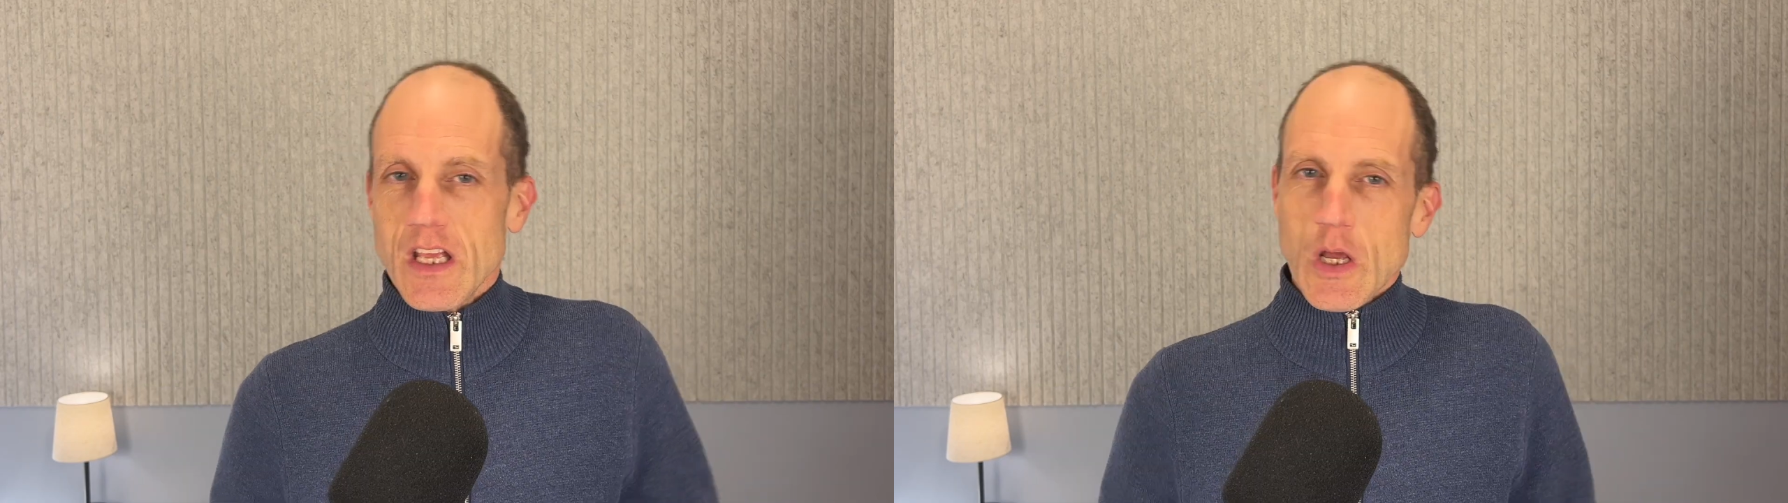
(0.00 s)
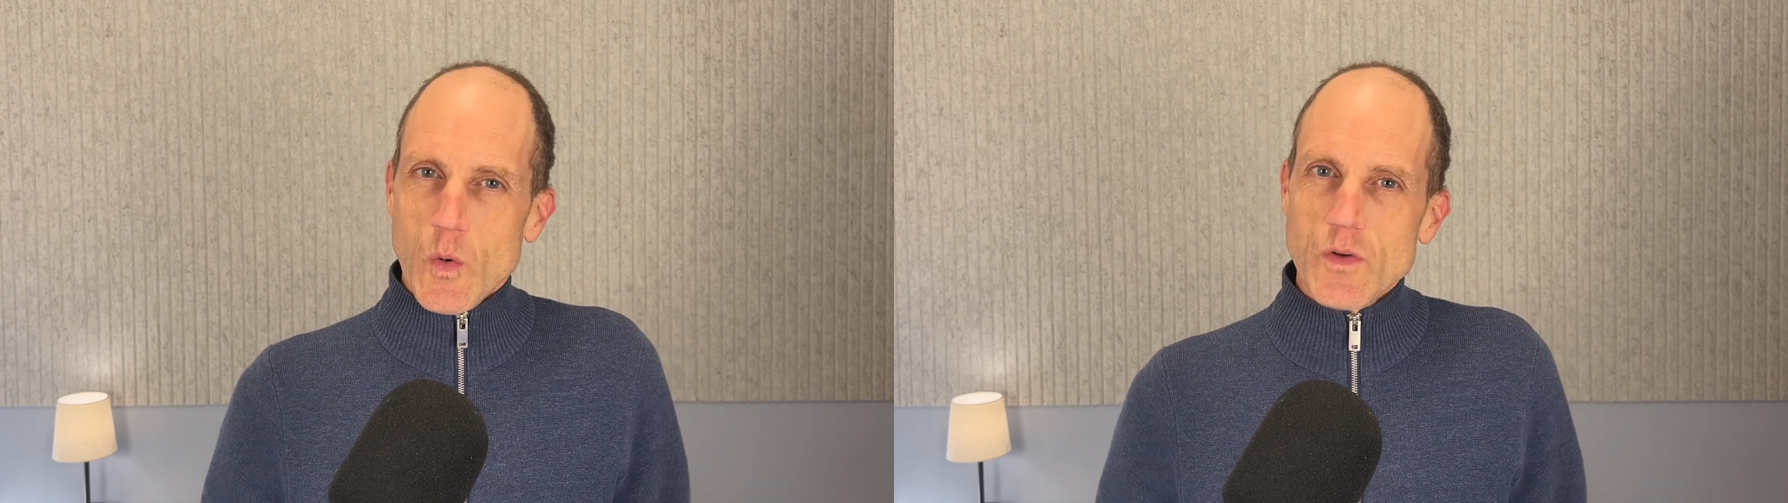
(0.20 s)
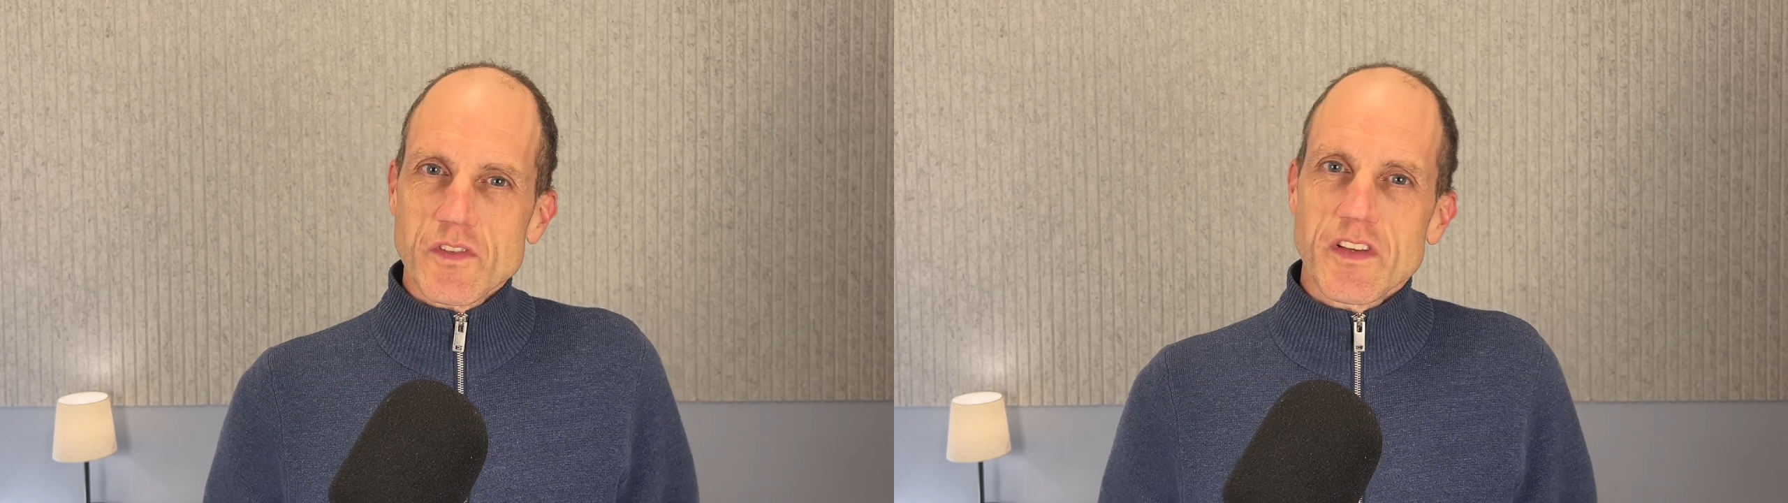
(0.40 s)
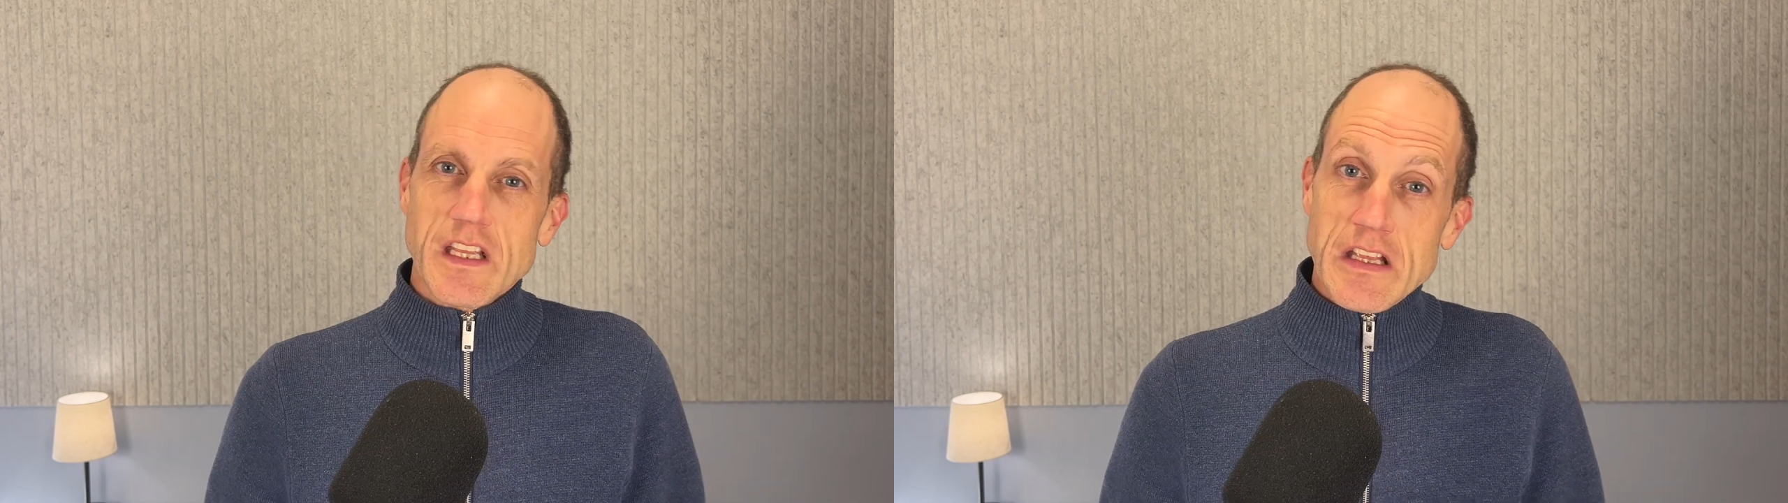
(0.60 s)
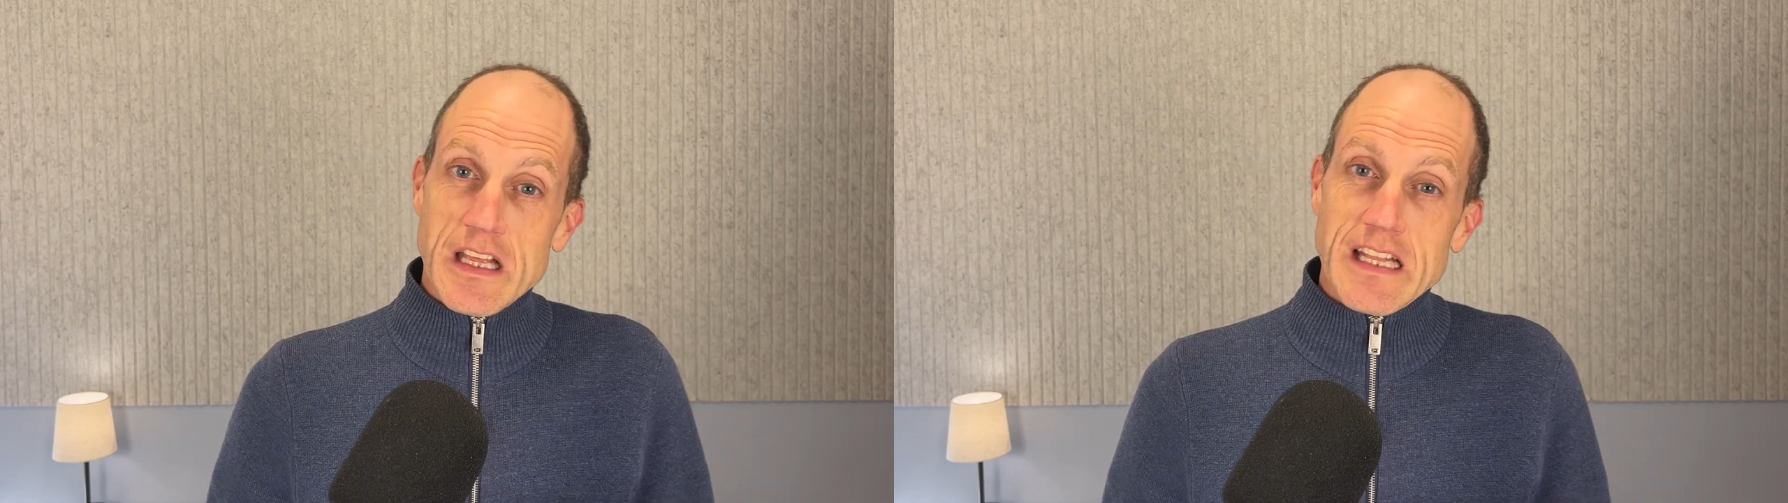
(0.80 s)

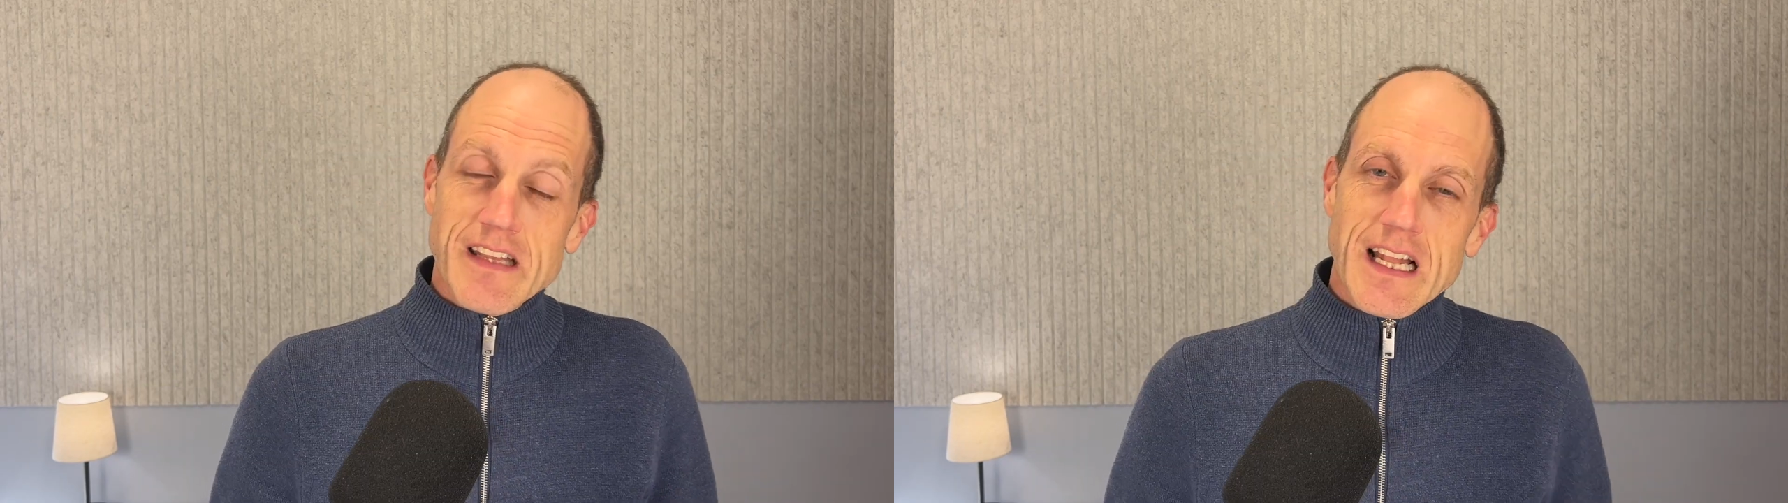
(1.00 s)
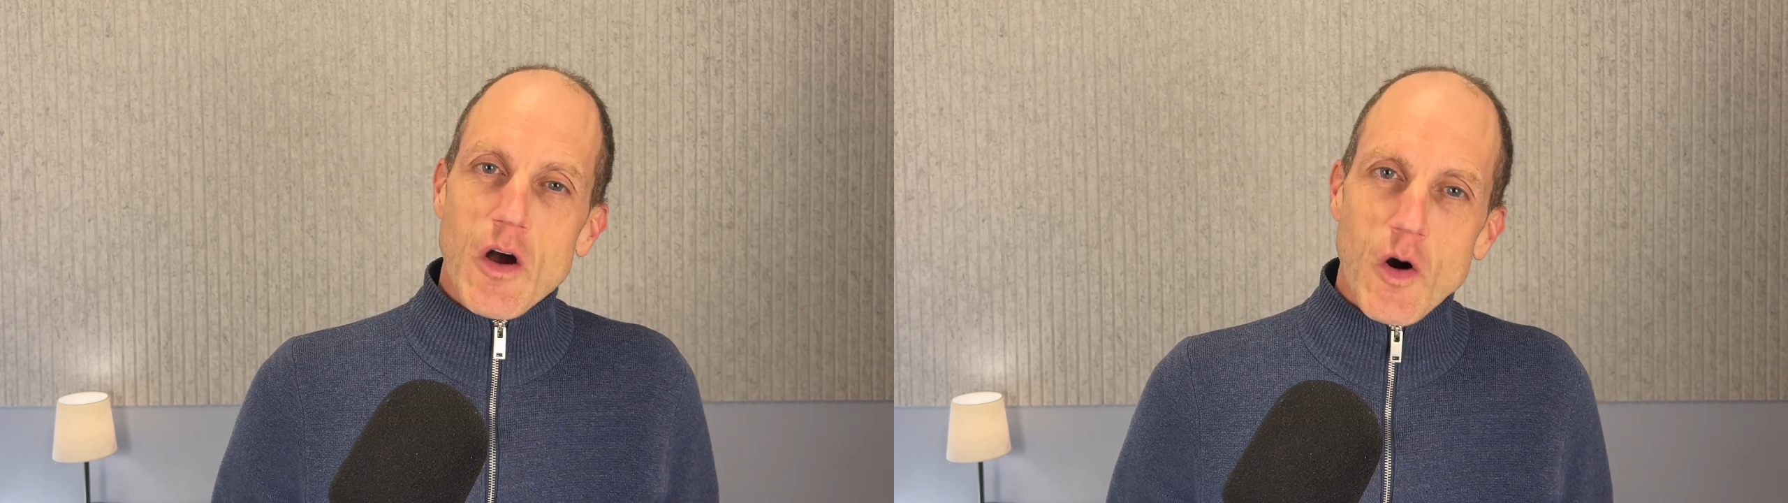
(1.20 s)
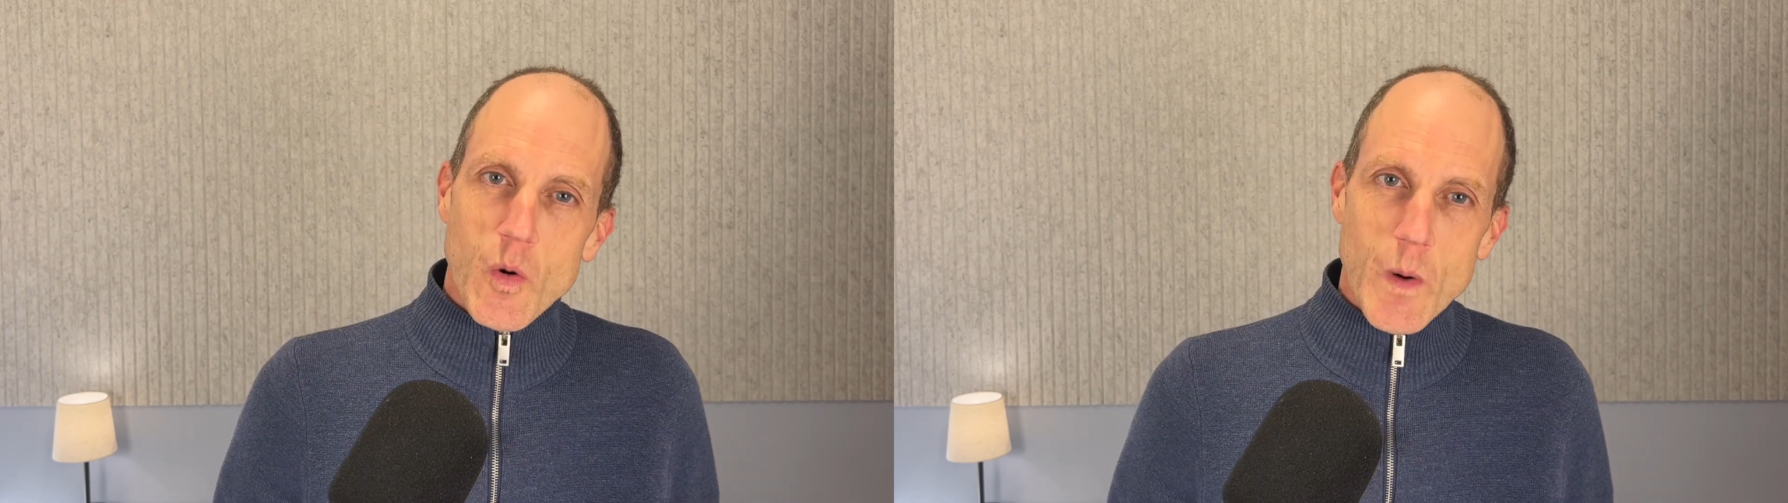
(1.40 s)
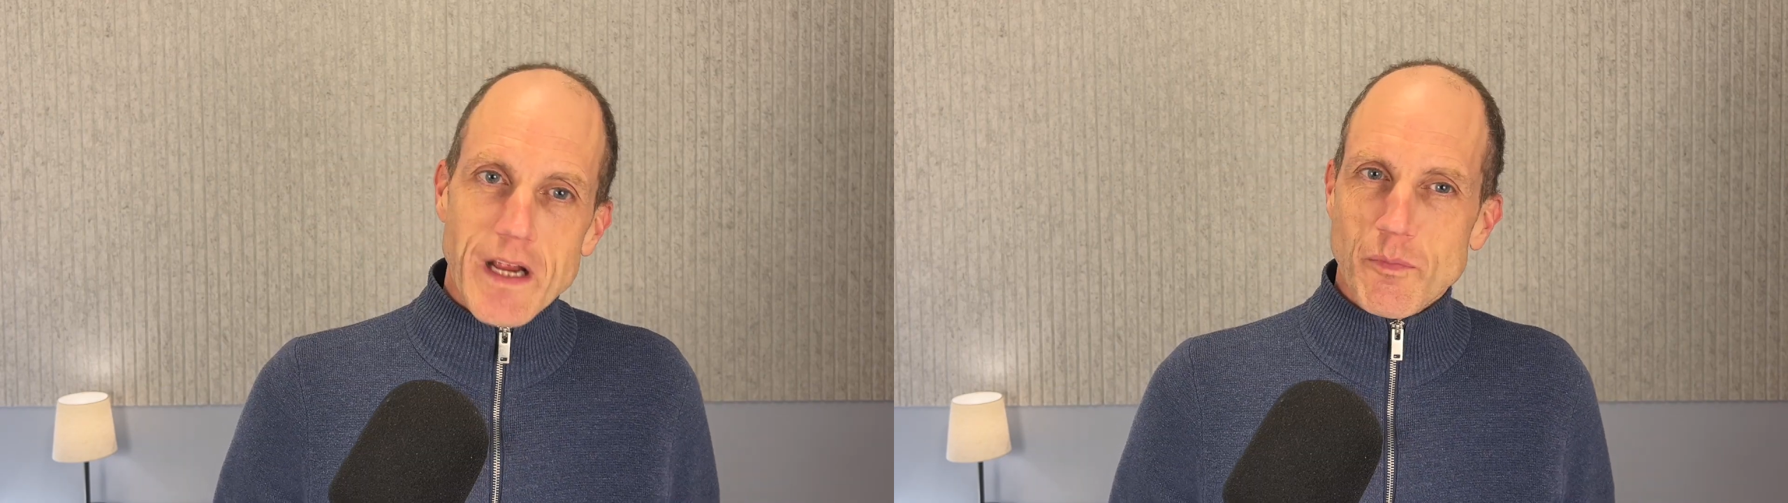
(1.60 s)
quantity nearly always